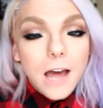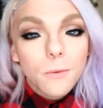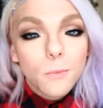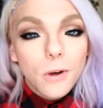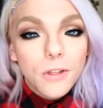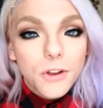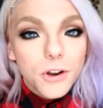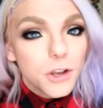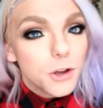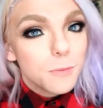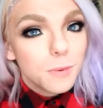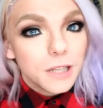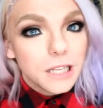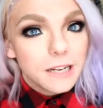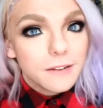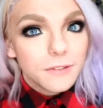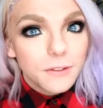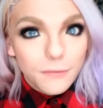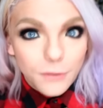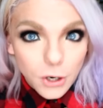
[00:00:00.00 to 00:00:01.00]
and whether you
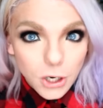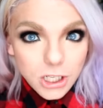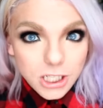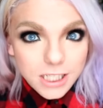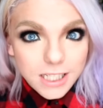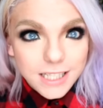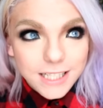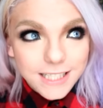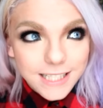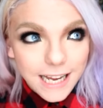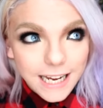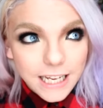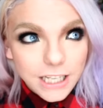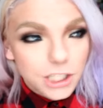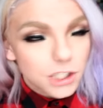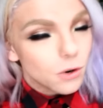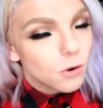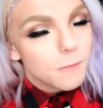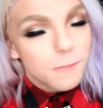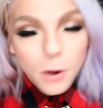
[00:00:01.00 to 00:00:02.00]
believe the first, the
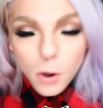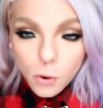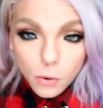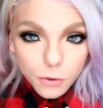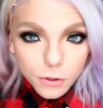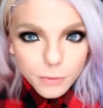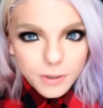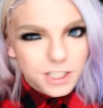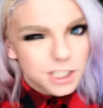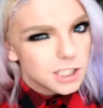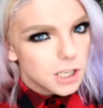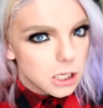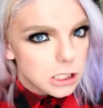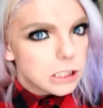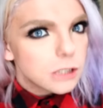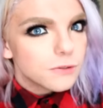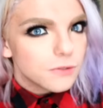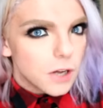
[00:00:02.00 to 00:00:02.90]
second, or both, which is also